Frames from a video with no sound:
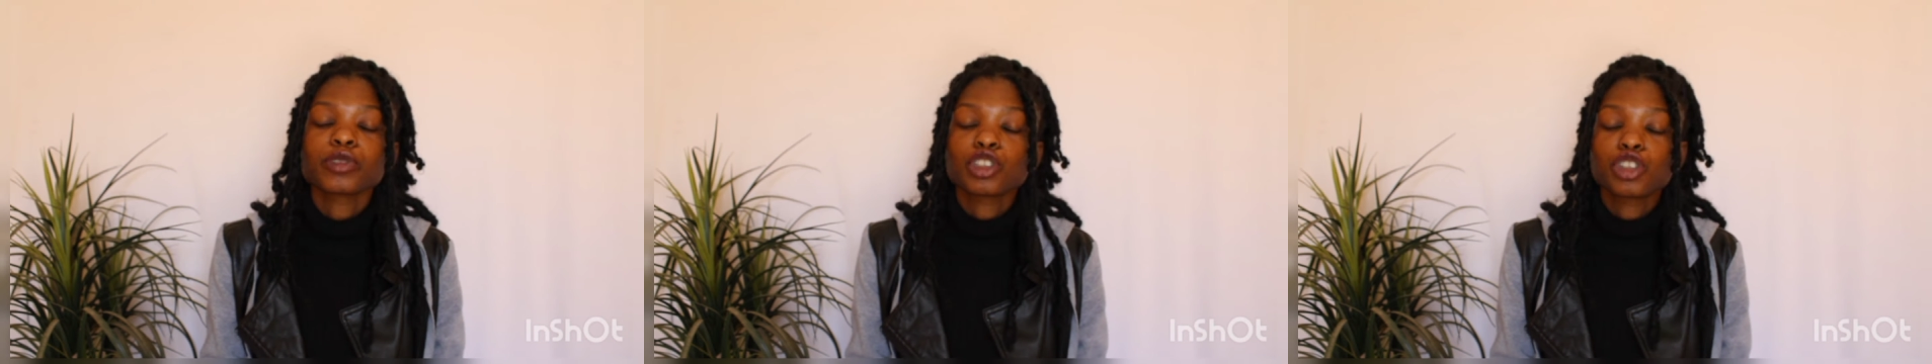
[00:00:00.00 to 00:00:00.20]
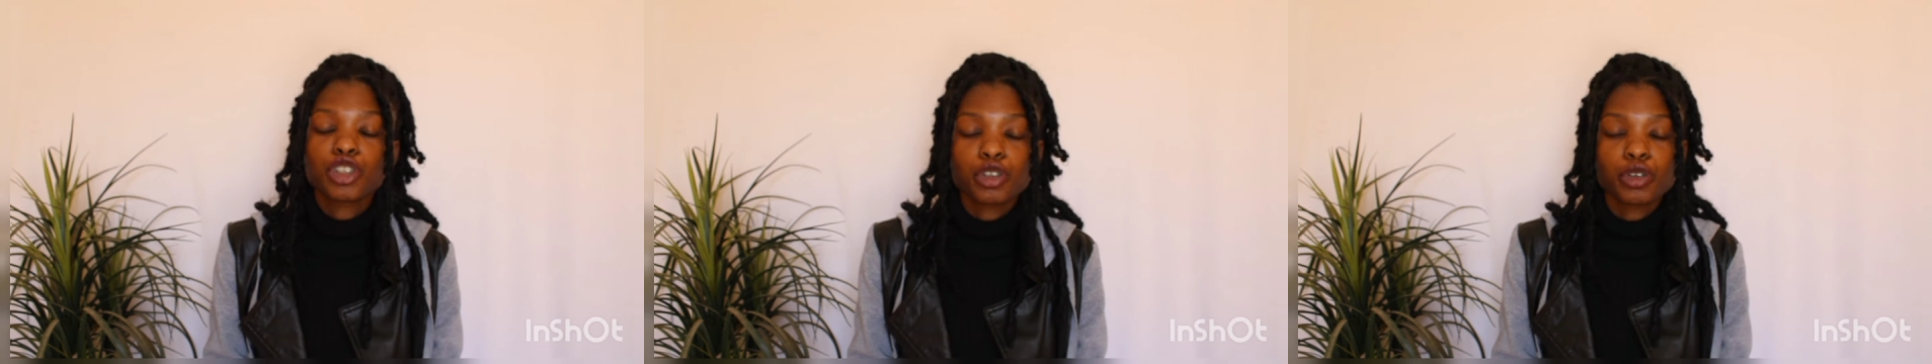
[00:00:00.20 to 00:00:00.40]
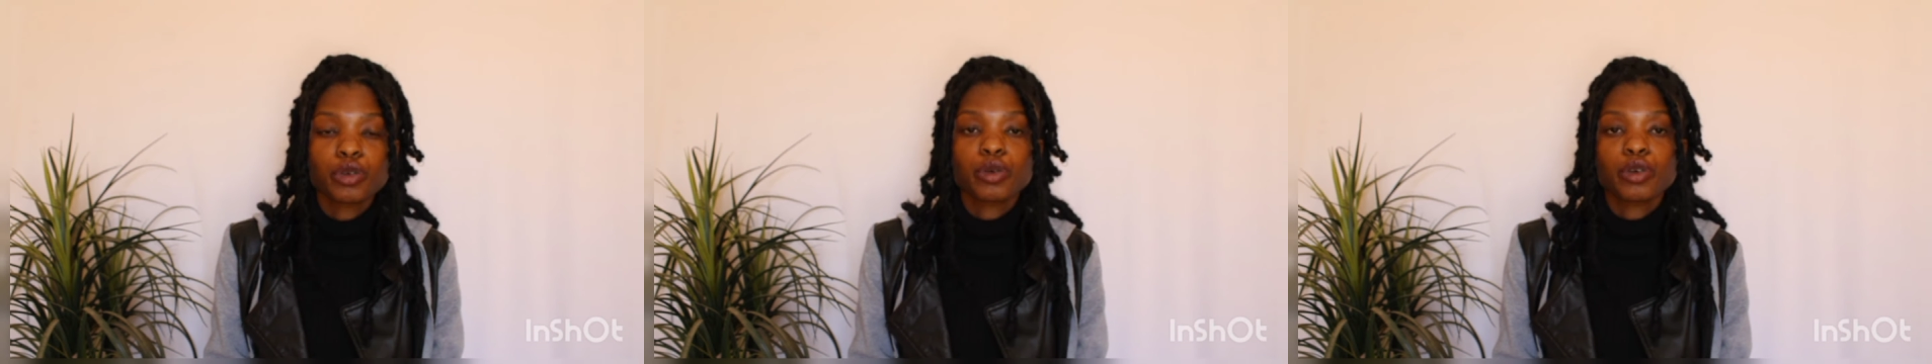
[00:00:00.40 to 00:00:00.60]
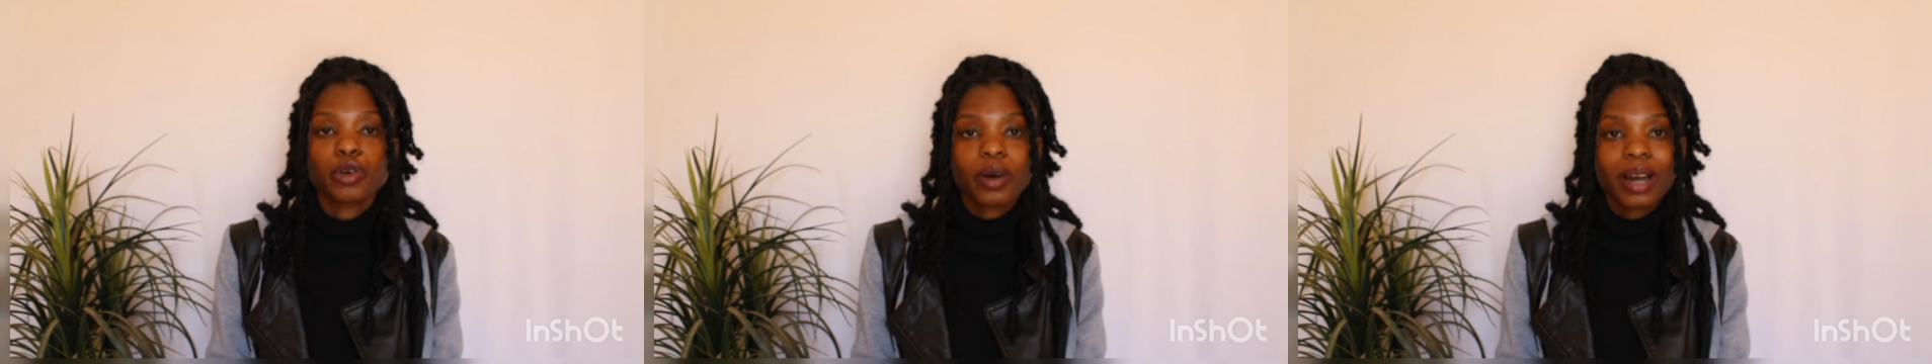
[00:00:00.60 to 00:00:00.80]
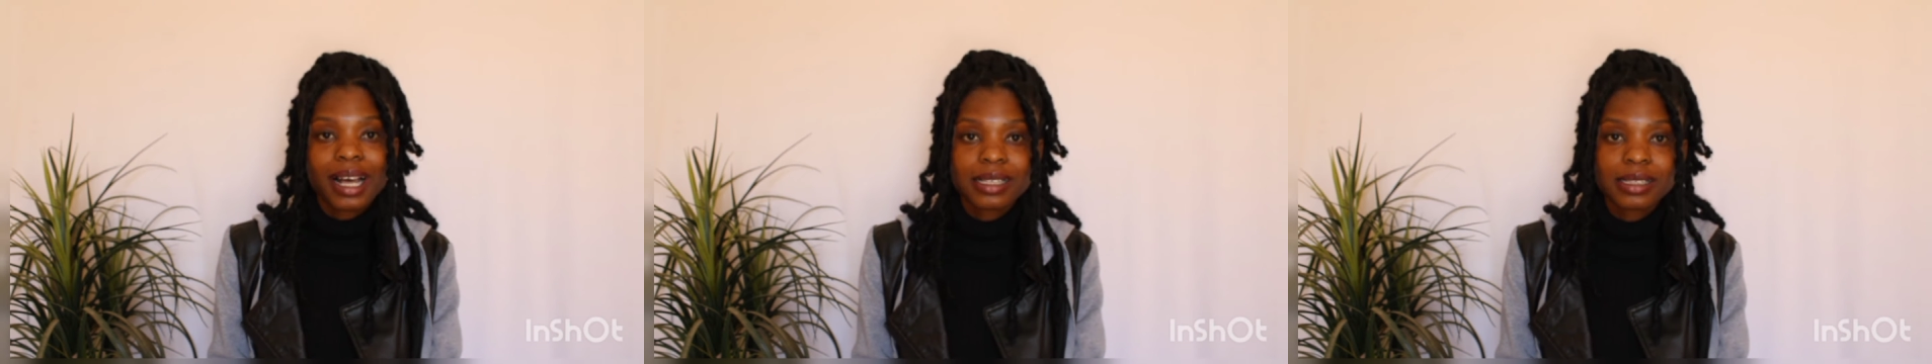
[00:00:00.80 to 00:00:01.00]
to
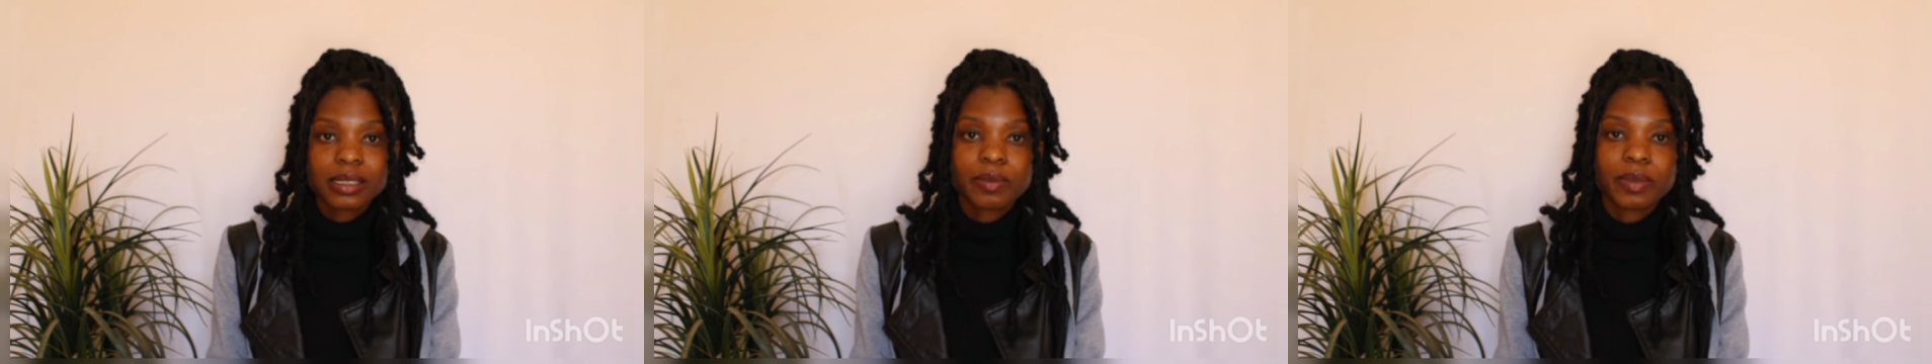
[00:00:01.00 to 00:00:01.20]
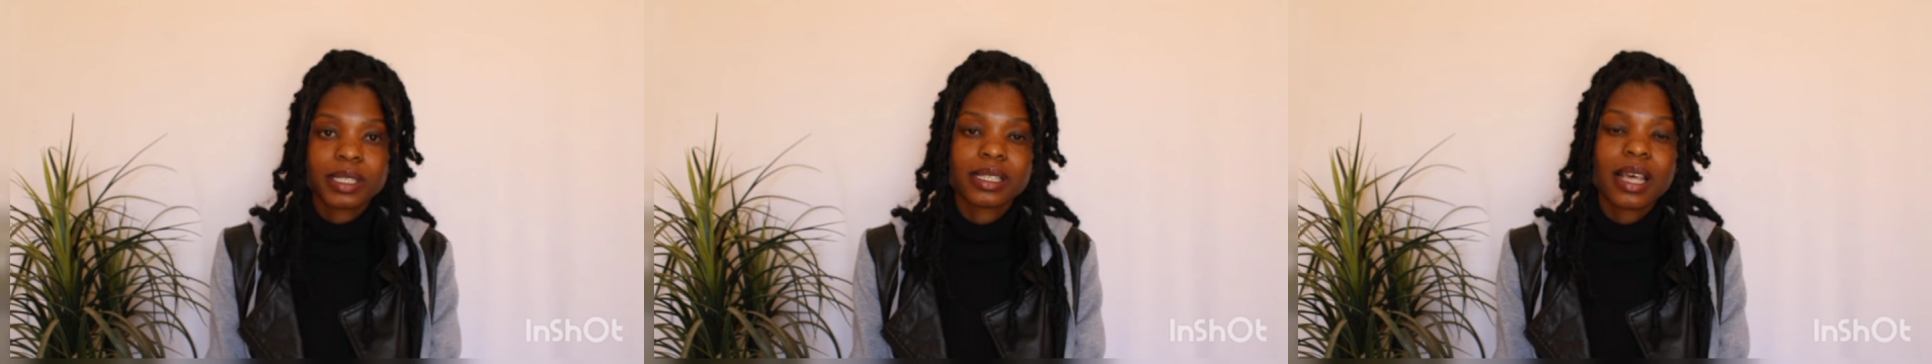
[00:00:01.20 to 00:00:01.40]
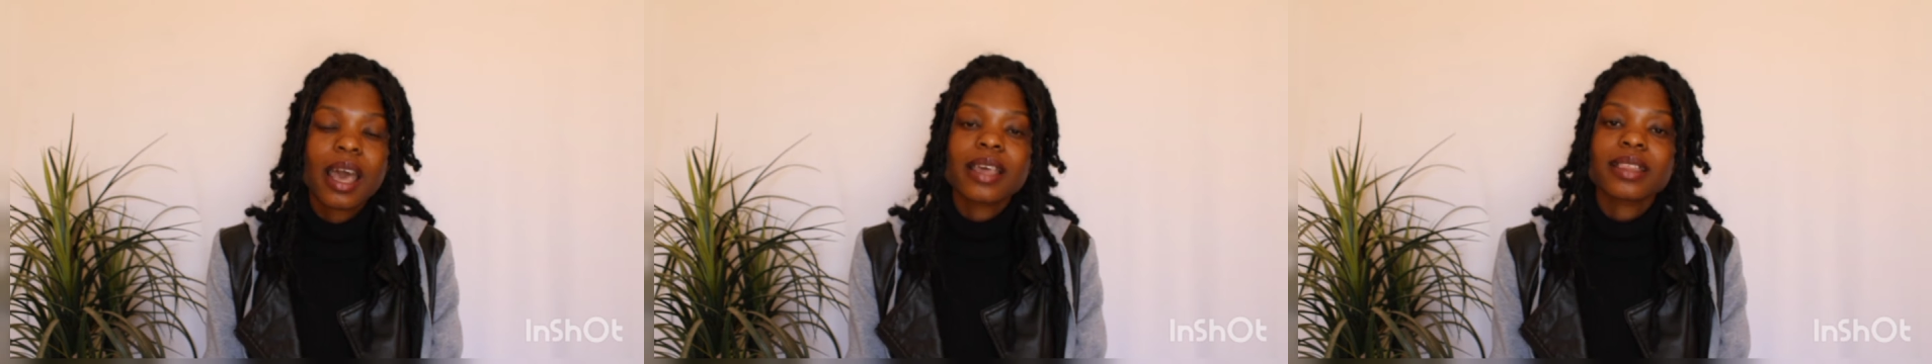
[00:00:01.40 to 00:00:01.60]
your customers.